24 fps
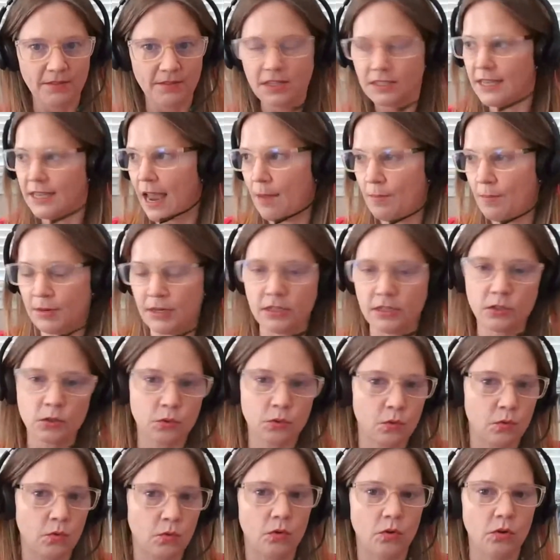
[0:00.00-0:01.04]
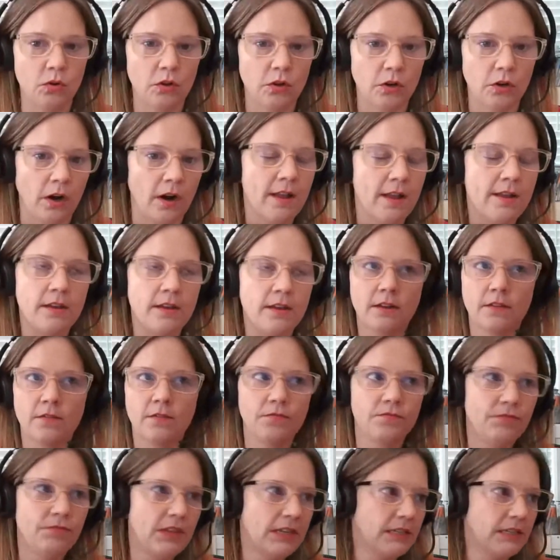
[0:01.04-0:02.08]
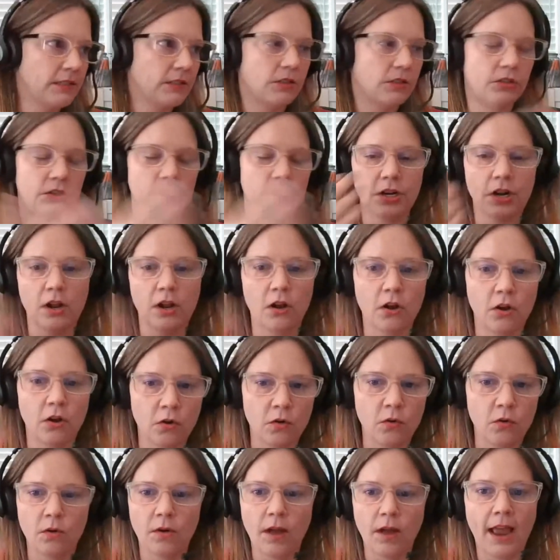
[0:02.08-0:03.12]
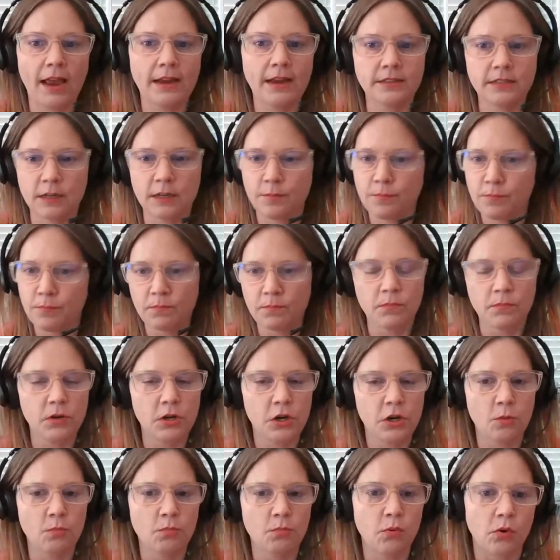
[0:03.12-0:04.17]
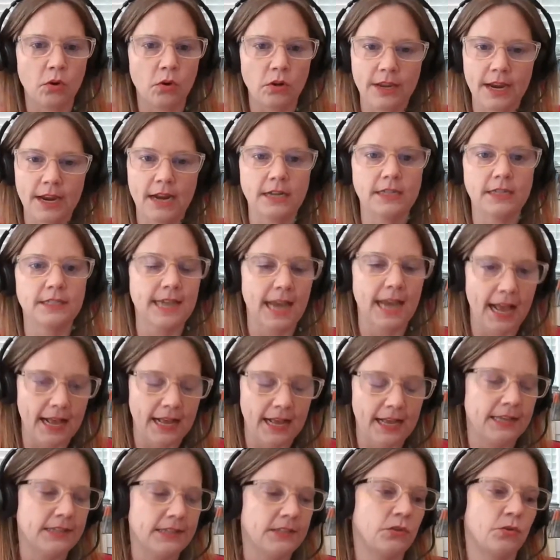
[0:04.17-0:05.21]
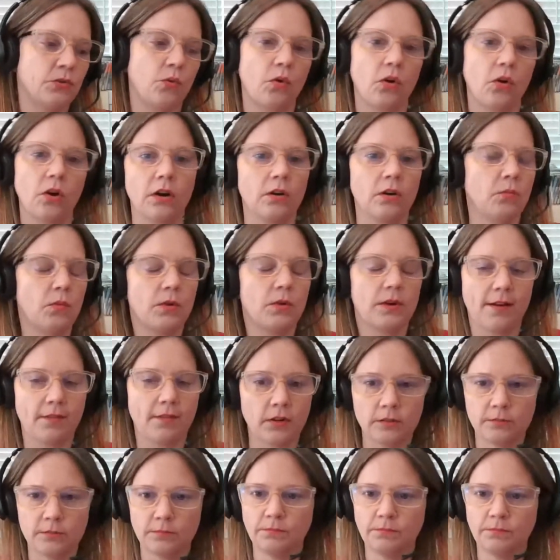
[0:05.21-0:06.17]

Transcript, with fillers: This happened at school, or this, you know, I did, you know, poorly on a test or whatever.